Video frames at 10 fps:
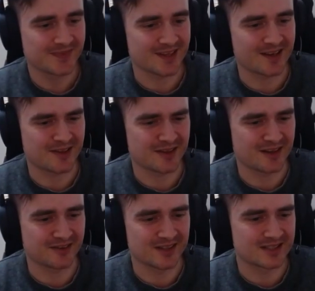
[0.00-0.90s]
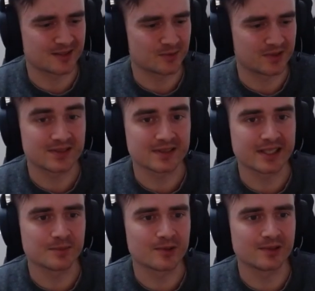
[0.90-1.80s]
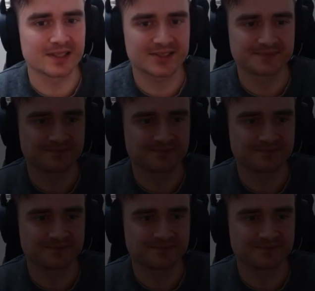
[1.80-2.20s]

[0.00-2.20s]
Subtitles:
I think this won us the game more or less.